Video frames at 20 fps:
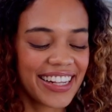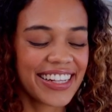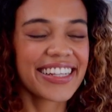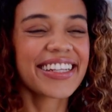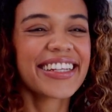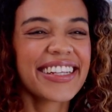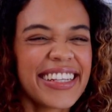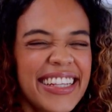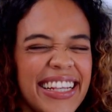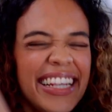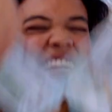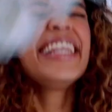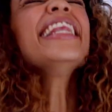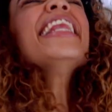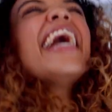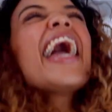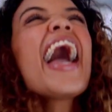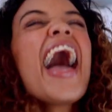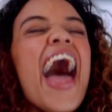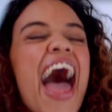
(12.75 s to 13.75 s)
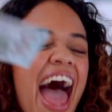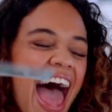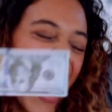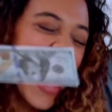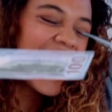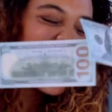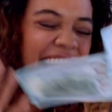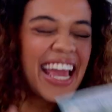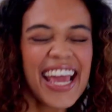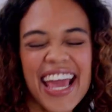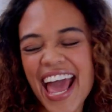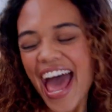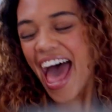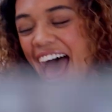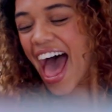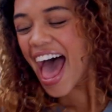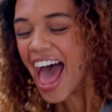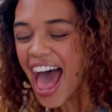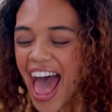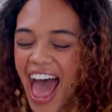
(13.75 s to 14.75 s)
figures in 2023
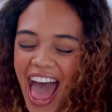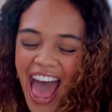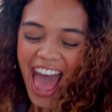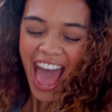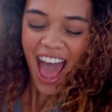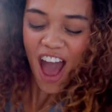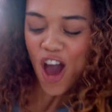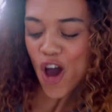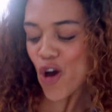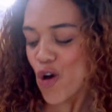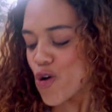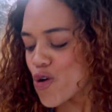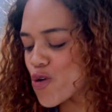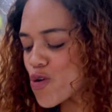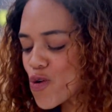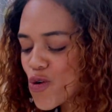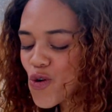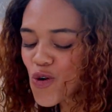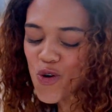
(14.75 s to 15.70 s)
transitioning into